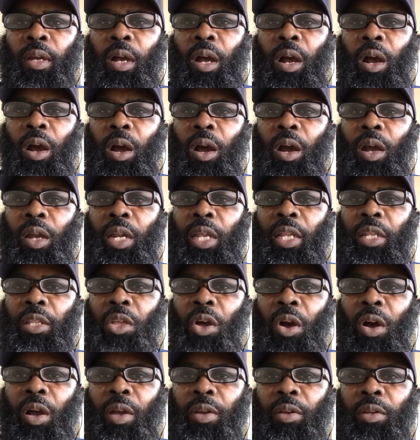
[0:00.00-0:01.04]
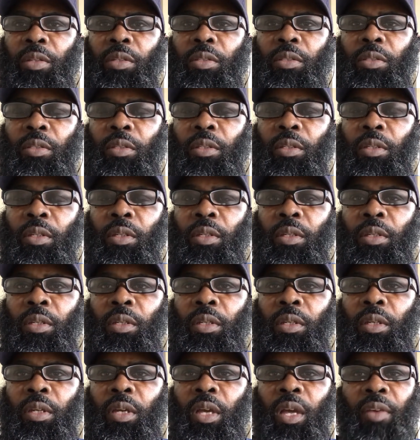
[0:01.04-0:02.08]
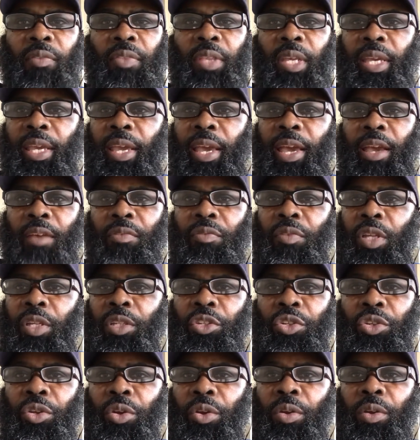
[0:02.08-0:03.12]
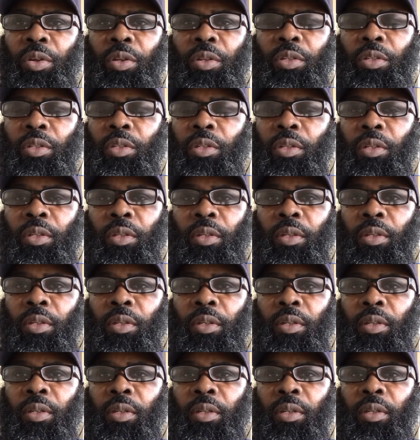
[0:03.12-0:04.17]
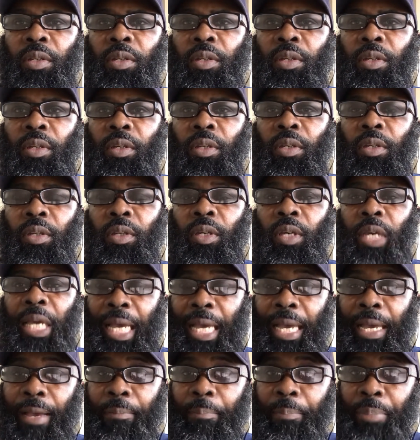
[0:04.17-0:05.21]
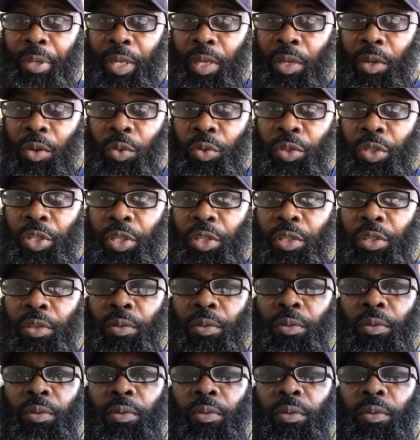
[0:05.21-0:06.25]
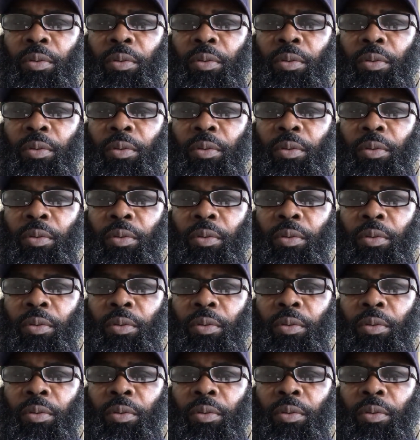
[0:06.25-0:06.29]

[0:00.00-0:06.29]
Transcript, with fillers: harlot daughters of the Catholic Church, I appeal to you.